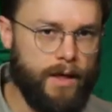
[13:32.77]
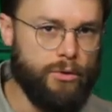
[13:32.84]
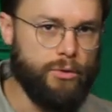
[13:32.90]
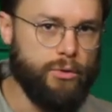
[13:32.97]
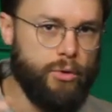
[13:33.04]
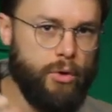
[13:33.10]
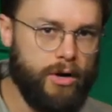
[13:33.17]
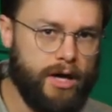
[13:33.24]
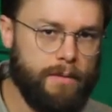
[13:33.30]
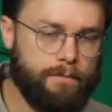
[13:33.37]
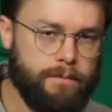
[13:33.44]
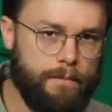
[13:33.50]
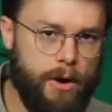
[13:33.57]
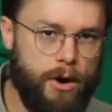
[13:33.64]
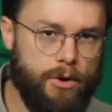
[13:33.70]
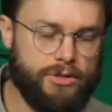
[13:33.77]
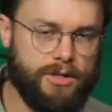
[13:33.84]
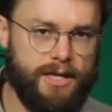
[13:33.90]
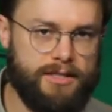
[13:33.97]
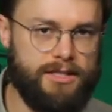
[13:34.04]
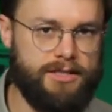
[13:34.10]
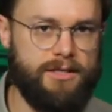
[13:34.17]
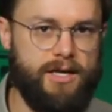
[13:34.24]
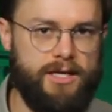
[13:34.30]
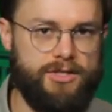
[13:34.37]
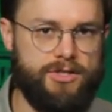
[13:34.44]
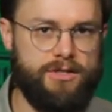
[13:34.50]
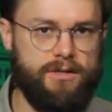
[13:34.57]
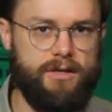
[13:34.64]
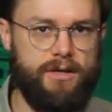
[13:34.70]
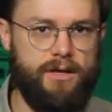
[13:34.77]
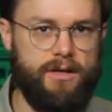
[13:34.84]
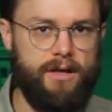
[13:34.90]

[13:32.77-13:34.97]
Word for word: look at proposed legislation